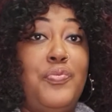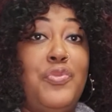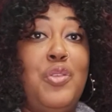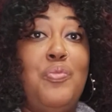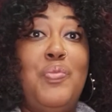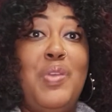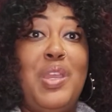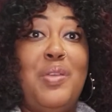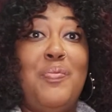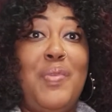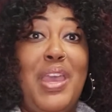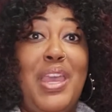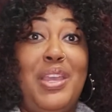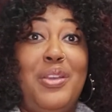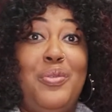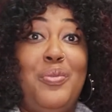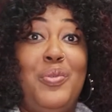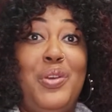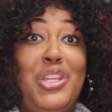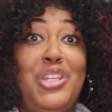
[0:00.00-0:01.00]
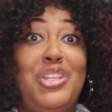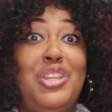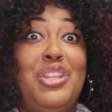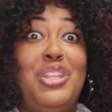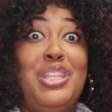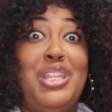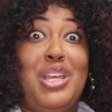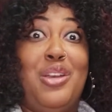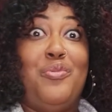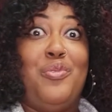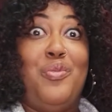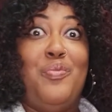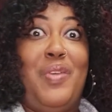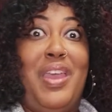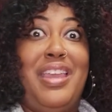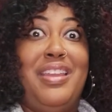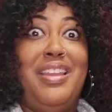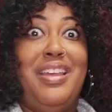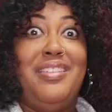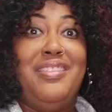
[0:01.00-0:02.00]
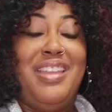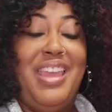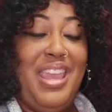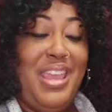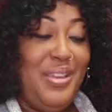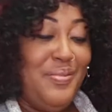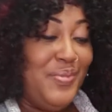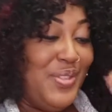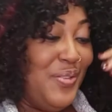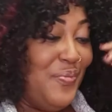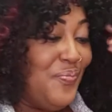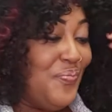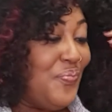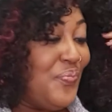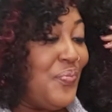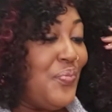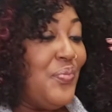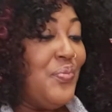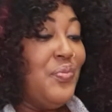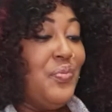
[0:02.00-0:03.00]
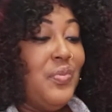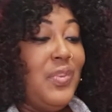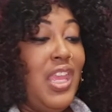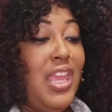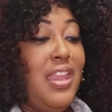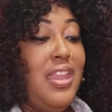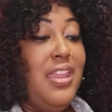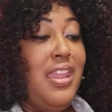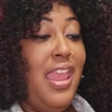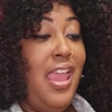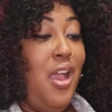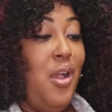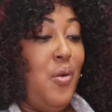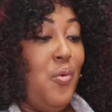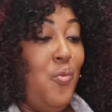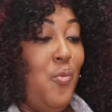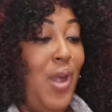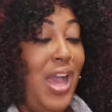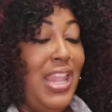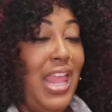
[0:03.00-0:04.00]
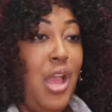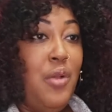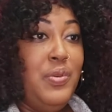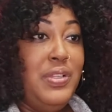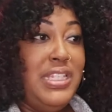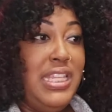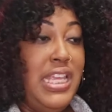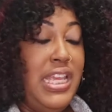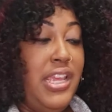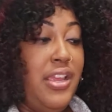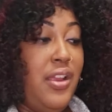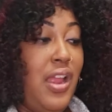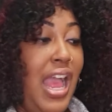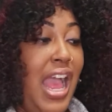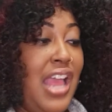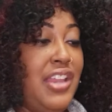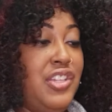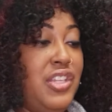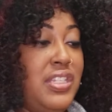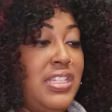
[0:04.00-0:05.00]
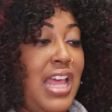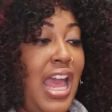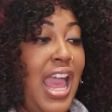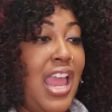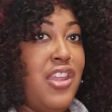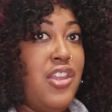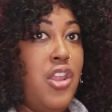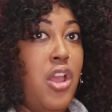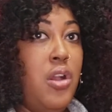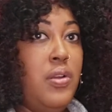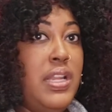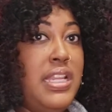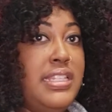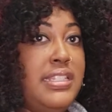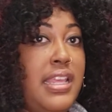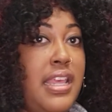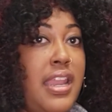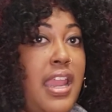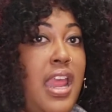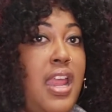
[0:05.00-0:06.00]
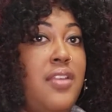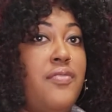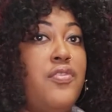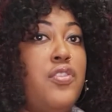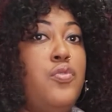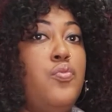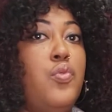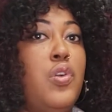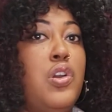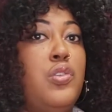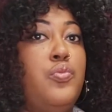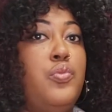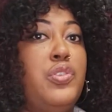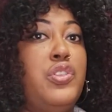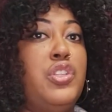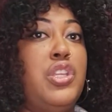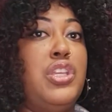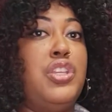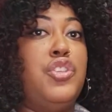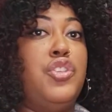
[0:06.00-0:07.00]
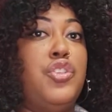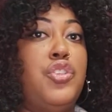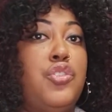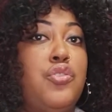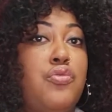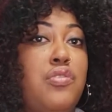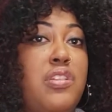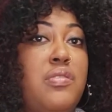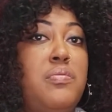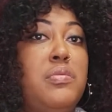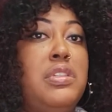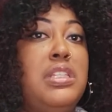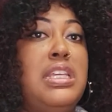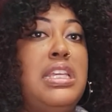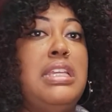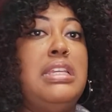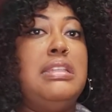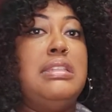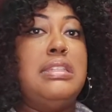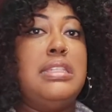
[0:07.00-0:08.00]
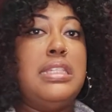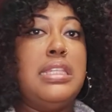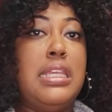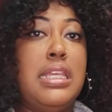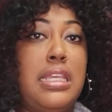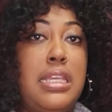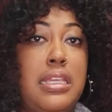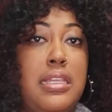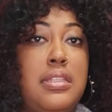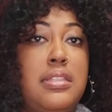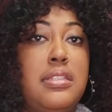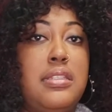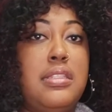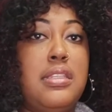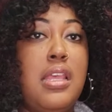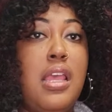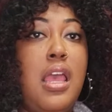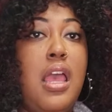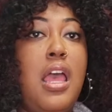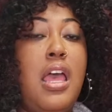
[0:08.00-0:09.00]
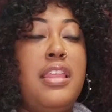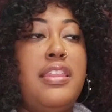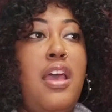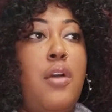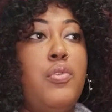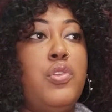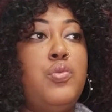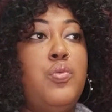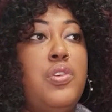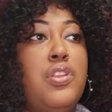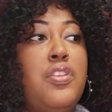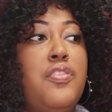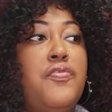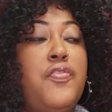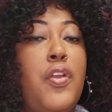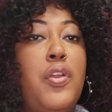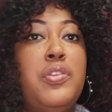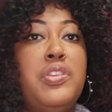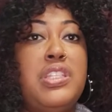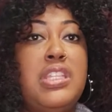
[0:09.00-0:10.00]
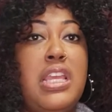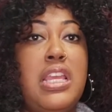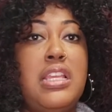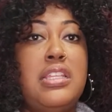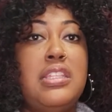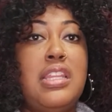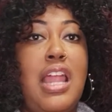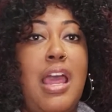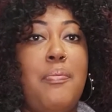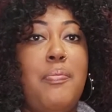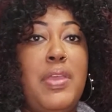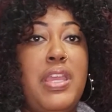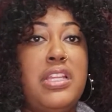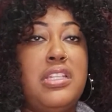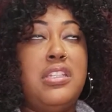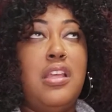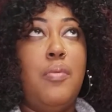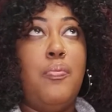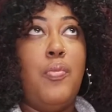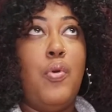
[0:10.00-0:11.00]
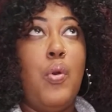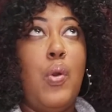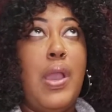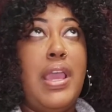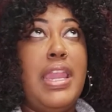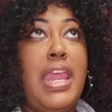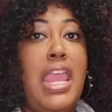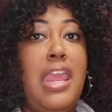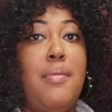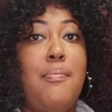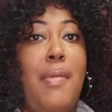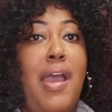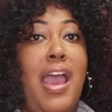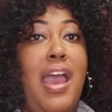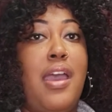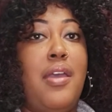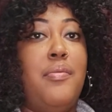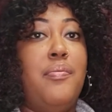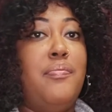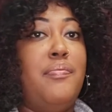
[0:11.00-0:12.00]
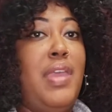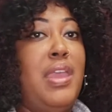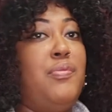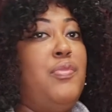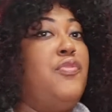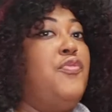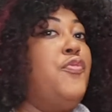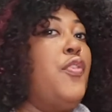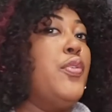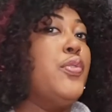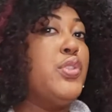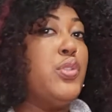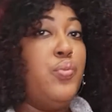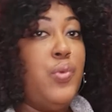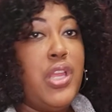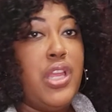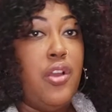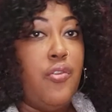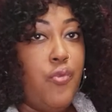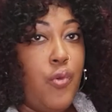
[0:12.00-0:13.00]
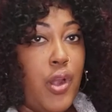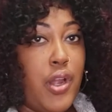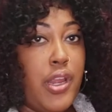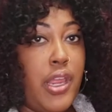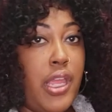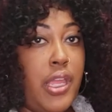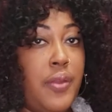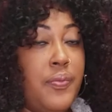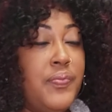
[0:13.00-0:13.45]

big bank, which they'll remain unnamed. Now, while I was here, I noticed that everyone was extremely tense. That was one of the first things that I picked up on in my maybe first week of working.